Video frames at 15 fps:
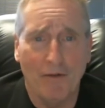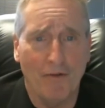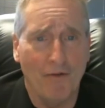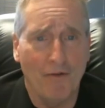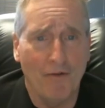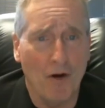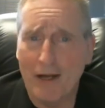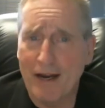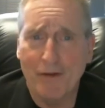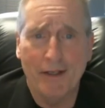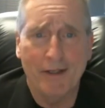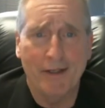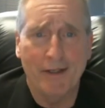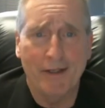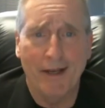folks every
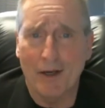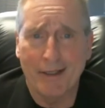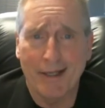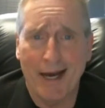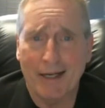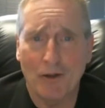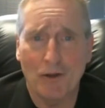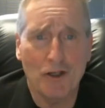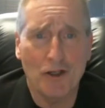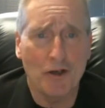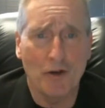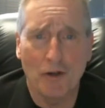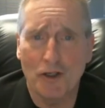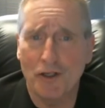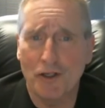day, our doctors,
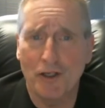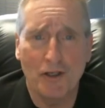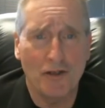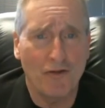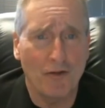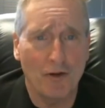nurses,